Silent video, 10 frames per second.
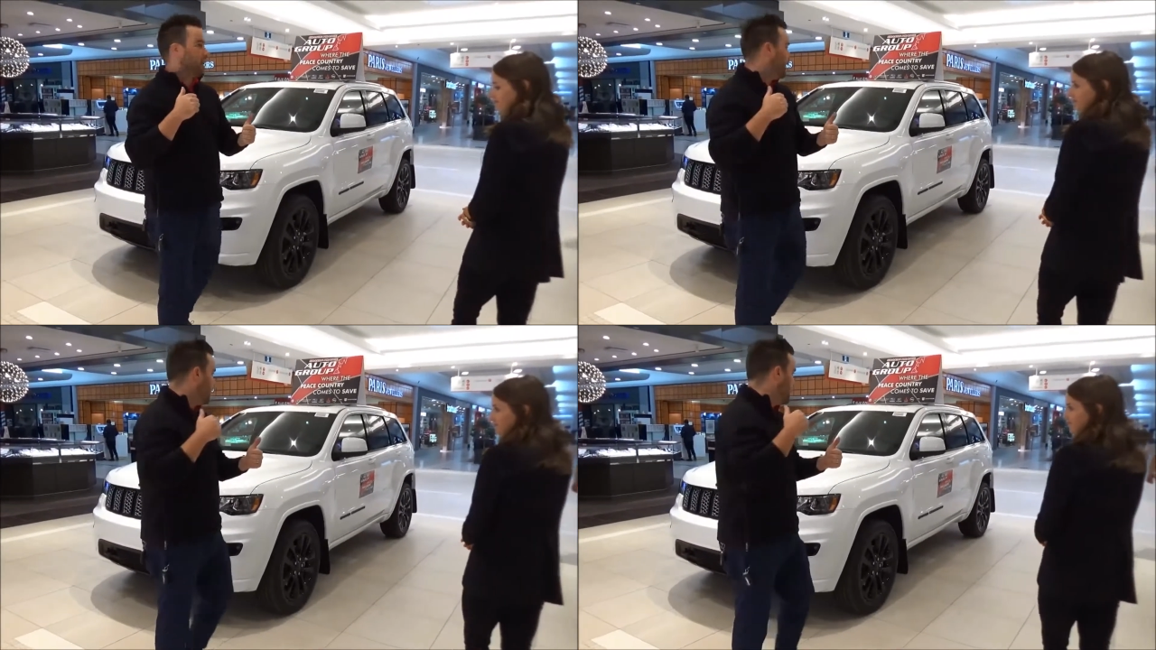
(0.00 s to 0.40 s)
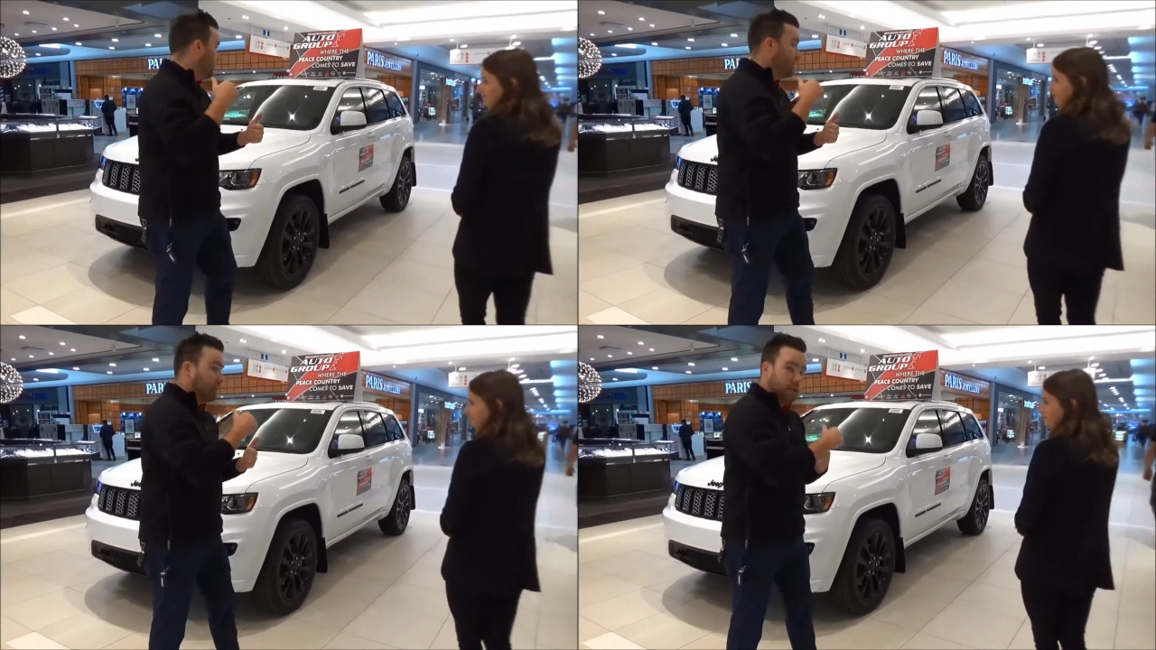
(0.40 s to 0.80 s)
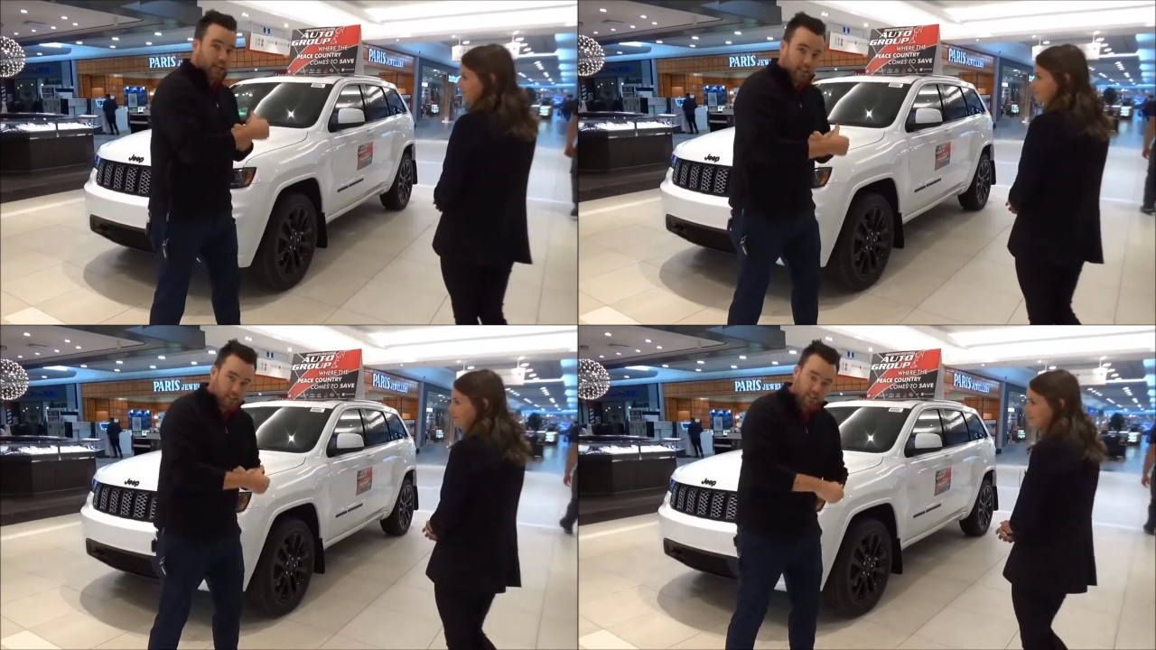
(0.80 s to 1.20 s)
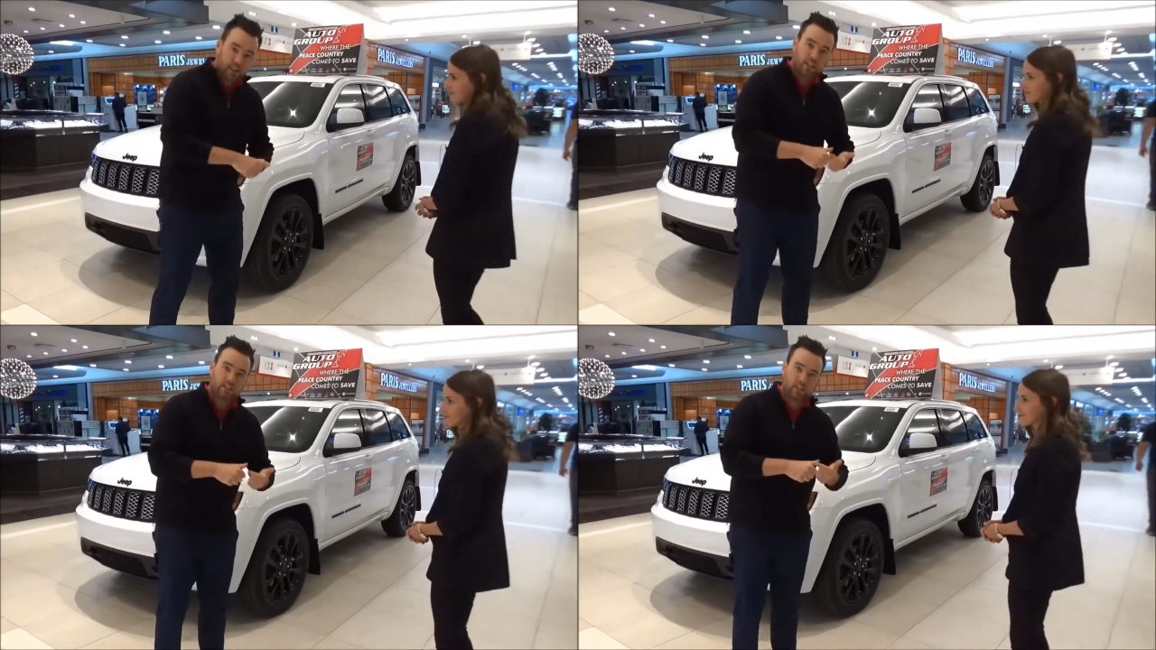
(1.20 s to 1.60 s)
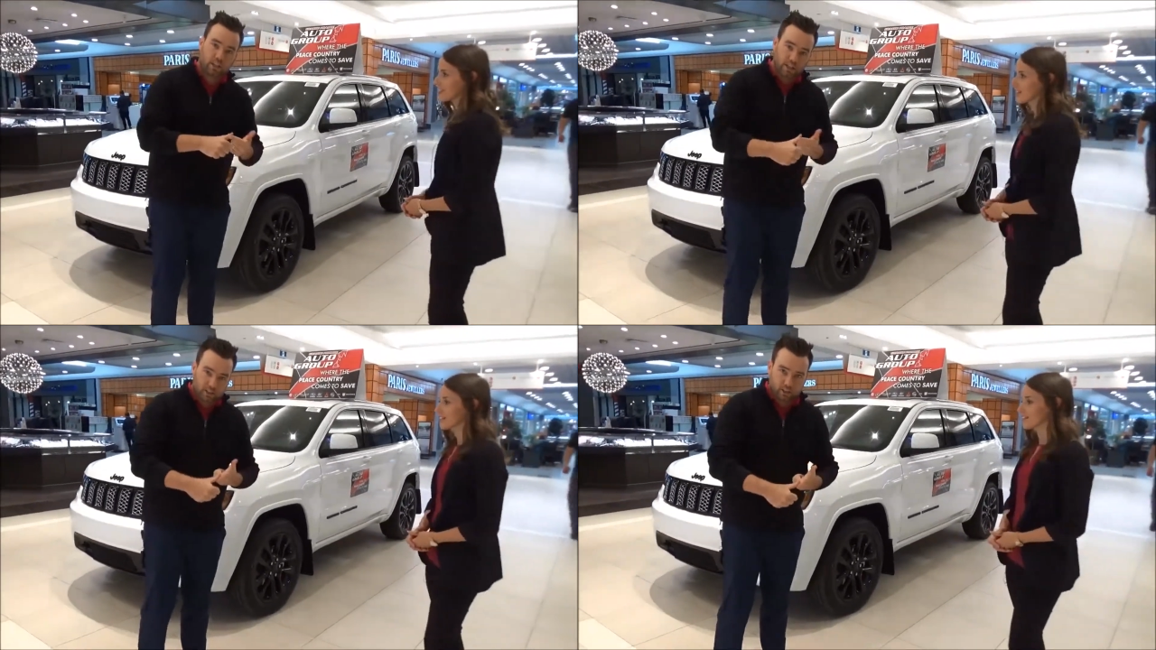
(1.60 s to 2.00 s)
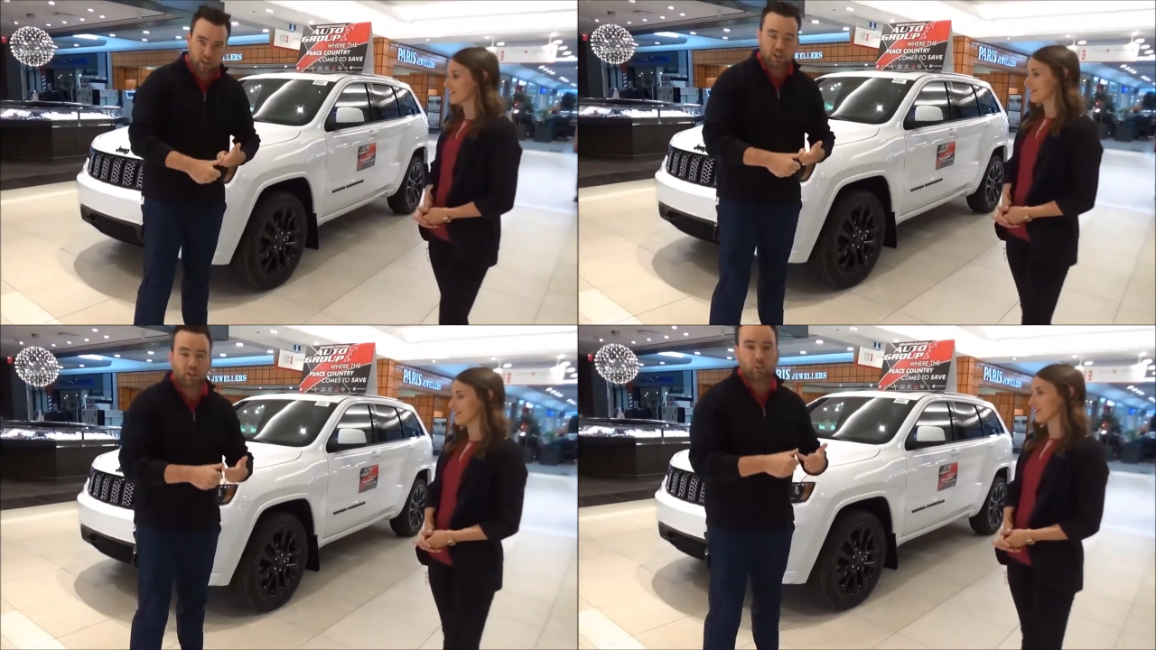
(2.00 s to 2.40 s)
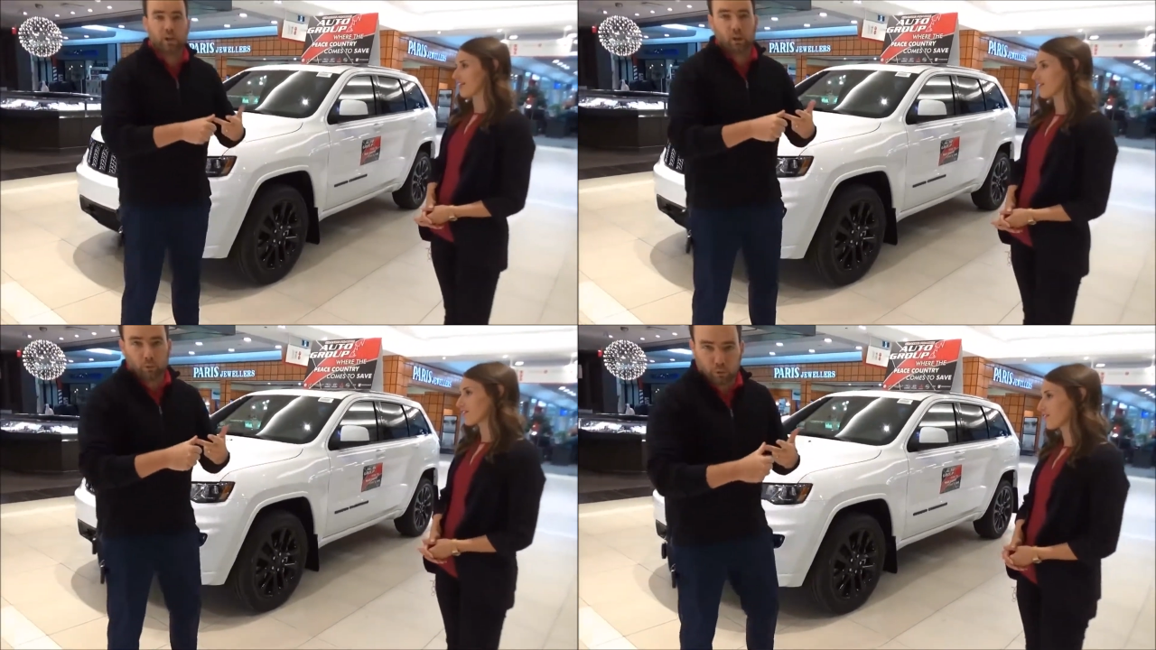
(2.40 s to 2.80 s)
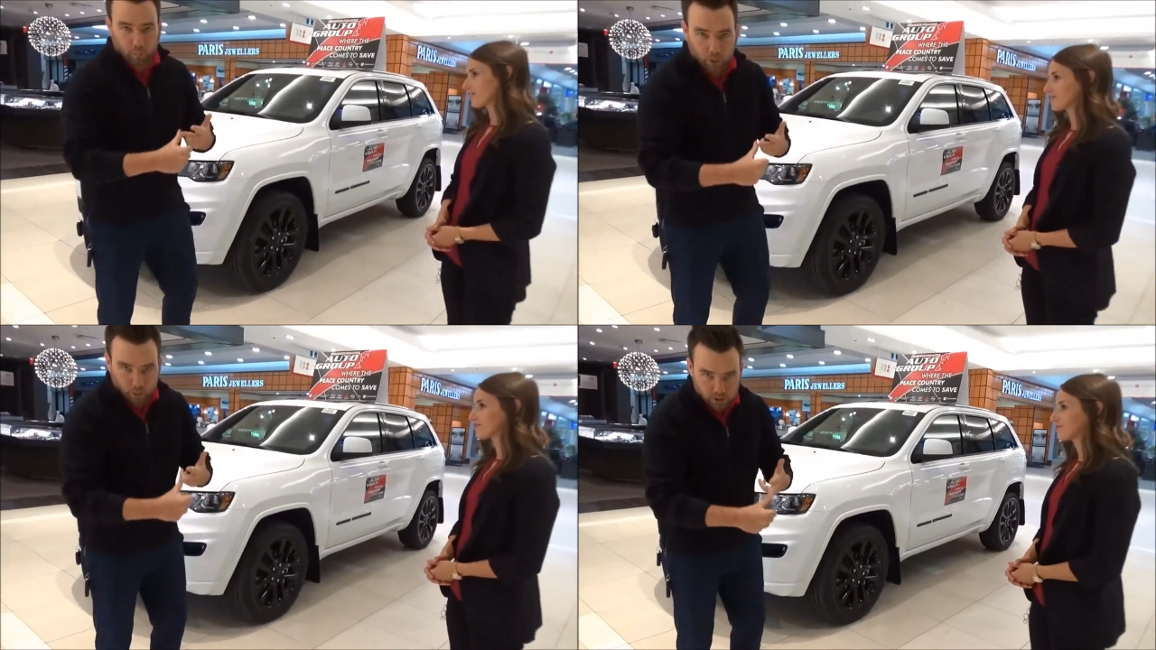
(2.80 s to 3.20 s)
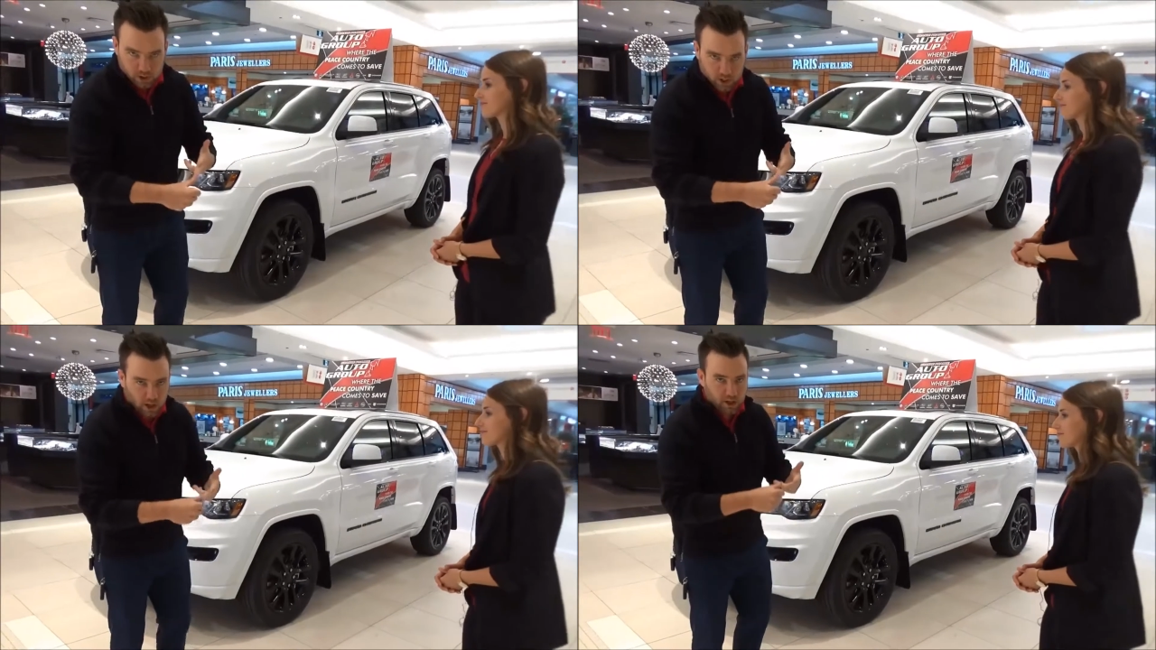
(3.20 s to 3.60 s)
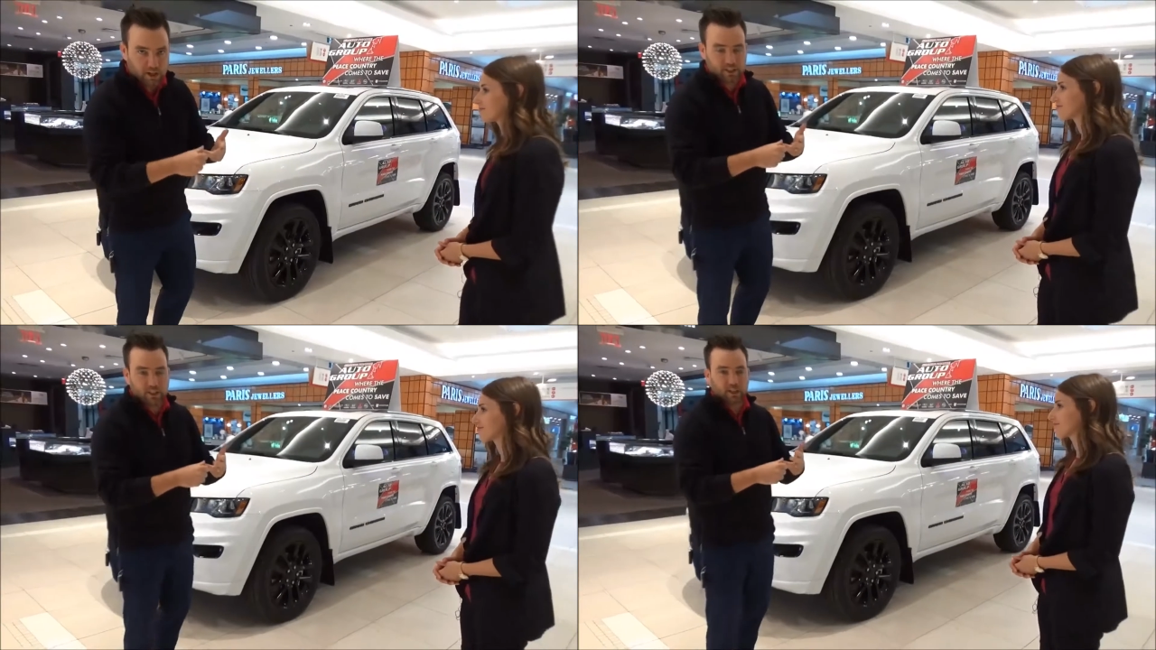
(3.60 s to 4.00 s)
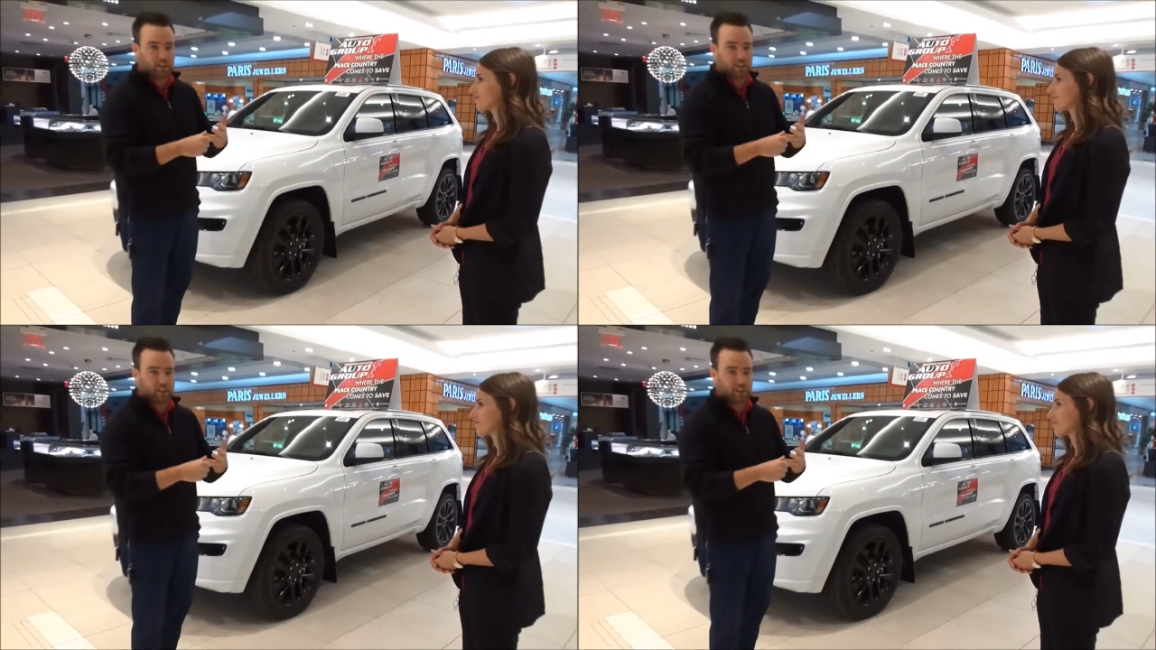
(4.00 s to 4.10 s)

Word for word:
Speaker 1: uh, heated seats, heated steering wheel, remote start, it's got